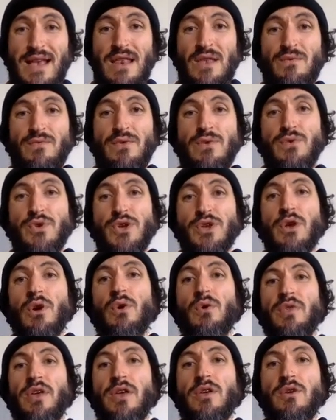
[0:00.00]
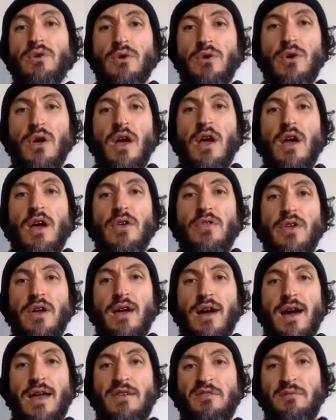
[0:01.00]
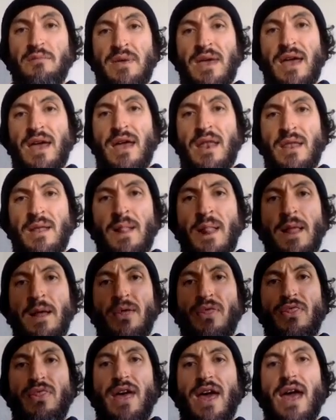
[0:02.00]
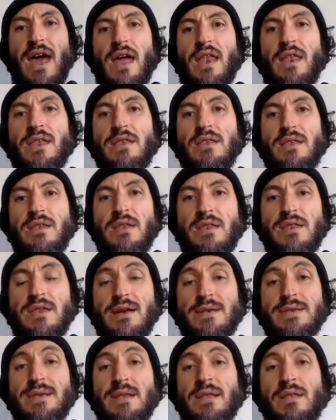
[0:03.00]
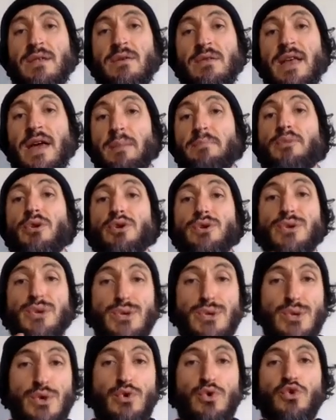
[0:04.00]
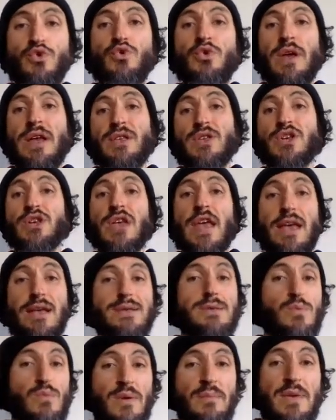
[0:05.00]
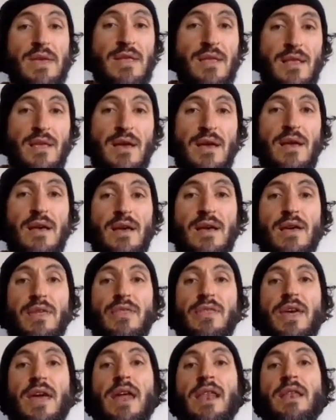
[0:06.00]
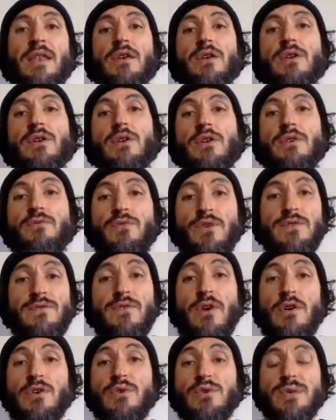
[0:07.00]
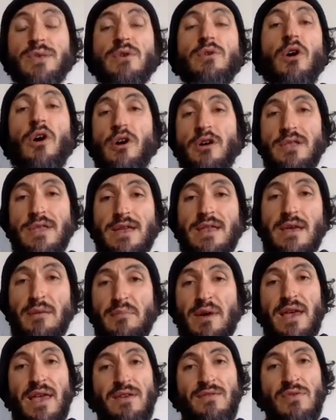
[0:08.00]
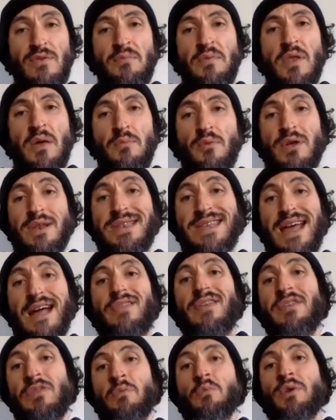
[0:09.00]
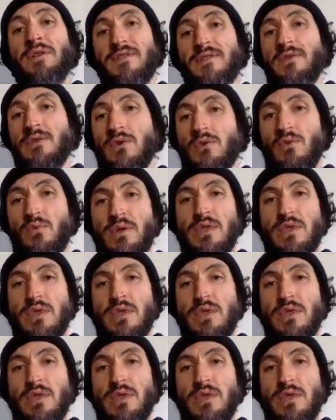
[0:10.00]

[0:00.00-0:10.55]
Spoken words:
And if you show that you're the kind of man that doesn't like pursue and chase women, then first of all, you still are leading by giving them a number and telling them what to do.